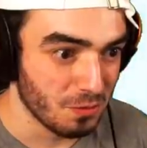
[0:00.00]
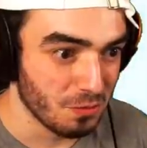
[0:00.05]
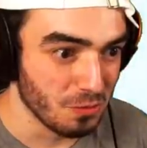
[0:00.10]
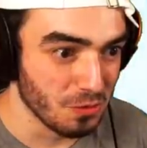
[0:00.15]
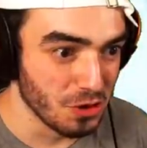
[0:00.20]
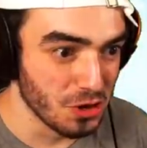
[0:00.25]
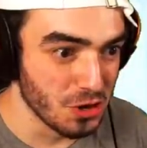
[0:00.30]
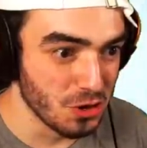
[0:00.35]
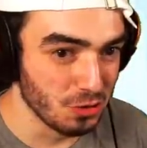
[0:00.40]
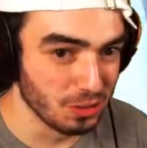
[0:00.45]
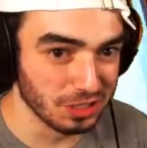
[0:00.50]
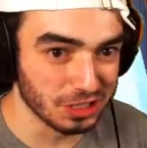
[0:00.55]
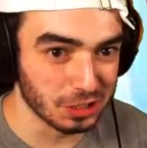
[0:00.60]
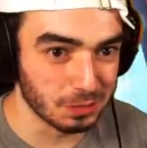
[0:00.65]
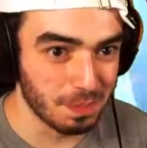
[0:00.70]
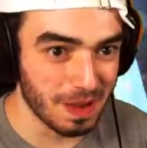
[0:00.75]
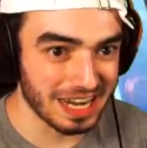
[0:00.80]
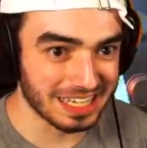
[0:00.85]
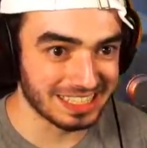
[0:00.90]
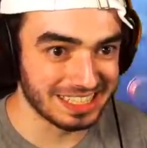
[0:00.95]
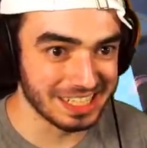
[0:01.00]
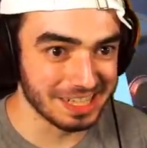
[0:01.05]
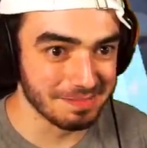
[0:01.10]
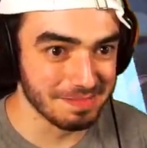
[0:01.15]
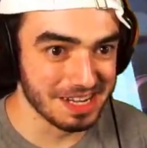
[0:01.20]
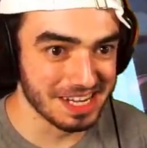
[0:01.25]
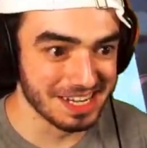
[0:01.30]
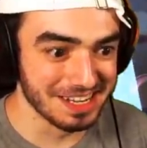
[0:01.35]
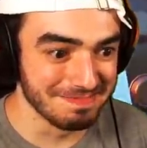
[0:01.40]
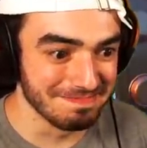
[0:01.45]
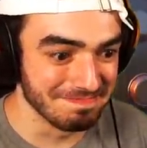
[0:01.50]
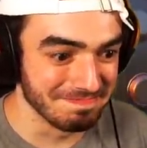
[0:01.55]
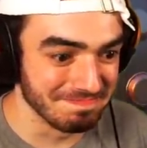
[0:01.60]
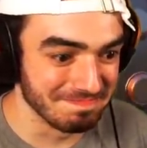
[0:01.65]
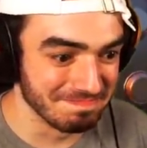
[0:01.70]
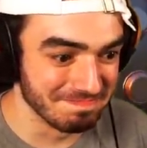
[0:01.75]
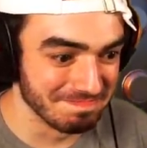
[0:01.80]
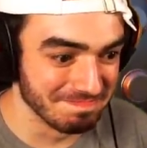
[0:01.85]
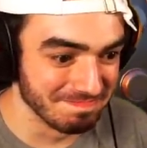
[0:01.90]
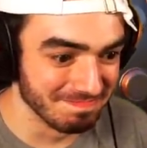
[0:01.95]
Were you expecting me?
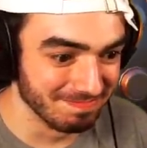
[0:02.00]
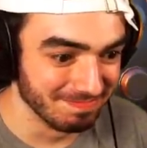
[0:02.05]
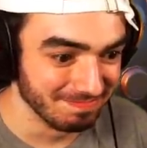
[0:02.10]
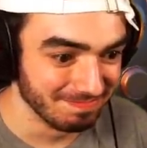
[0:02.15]
Hmm.